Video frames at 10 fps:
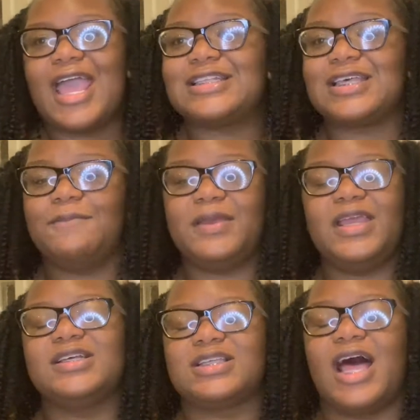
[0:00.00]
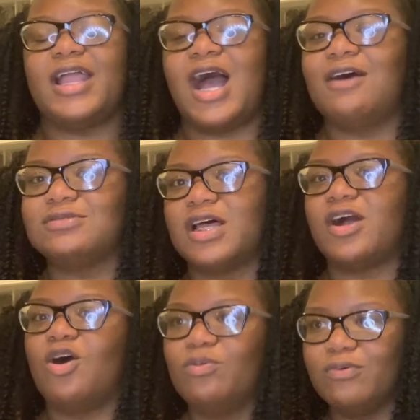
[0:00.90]
to me, it's like, I was
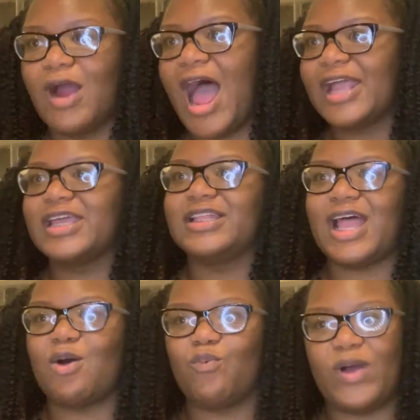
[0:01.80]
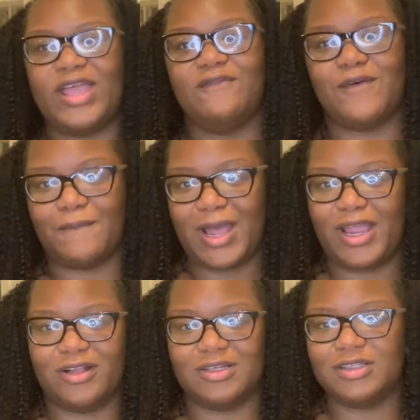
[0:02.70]
like, oh, I cannot wait for my
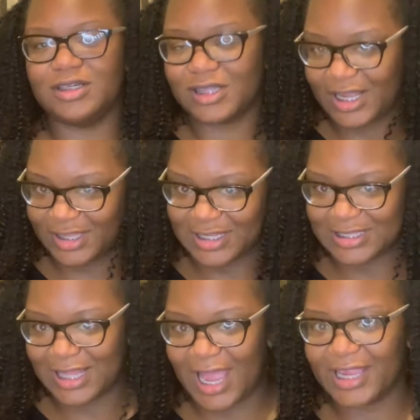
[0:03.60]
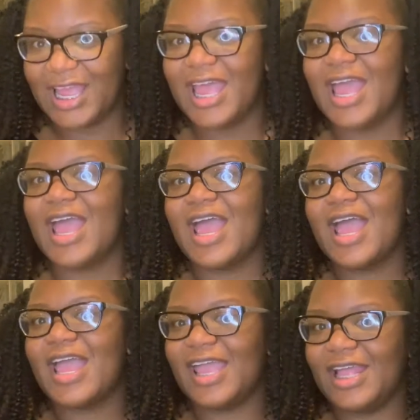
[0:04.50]
hair to look like this. Like,
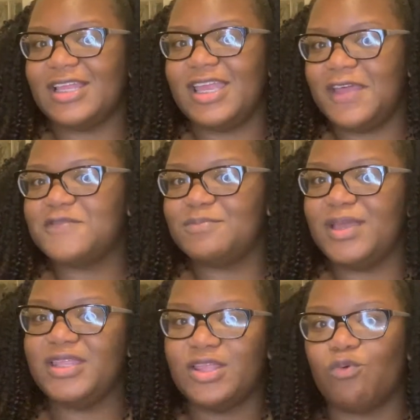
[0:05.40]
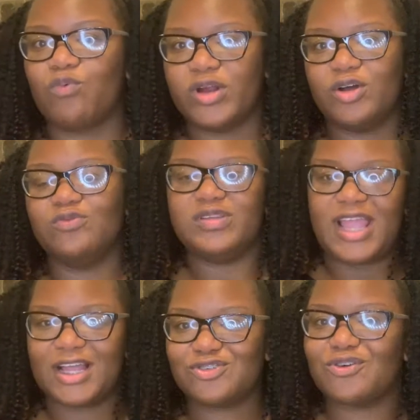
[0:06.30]
it gives me the real
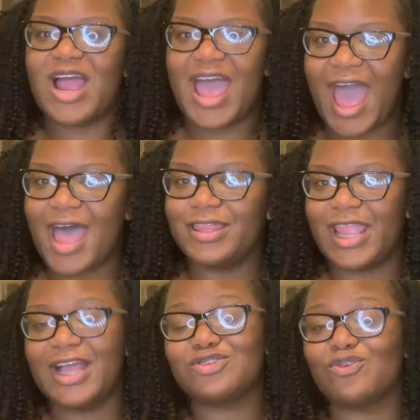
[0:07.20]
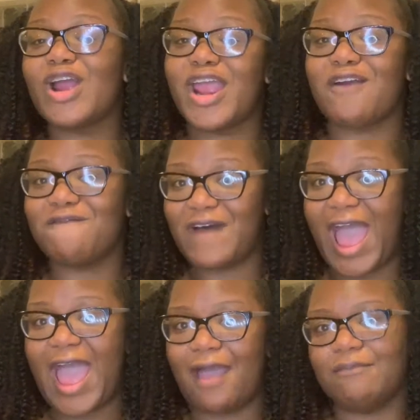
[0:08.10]
natural hair
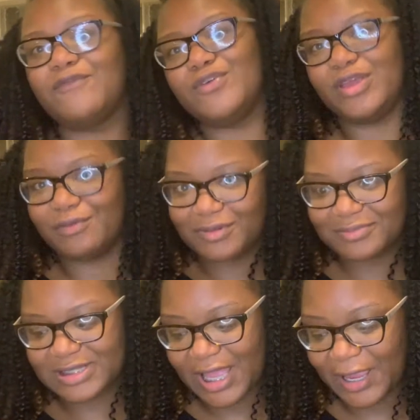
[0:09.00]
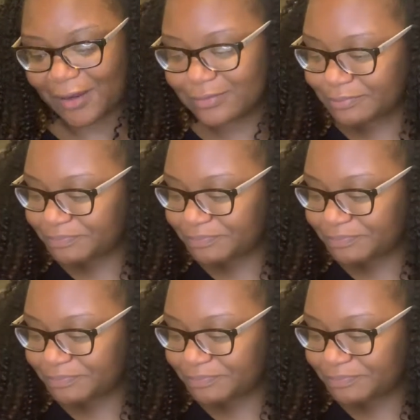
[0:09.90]
vibe, if you get what I'm saying.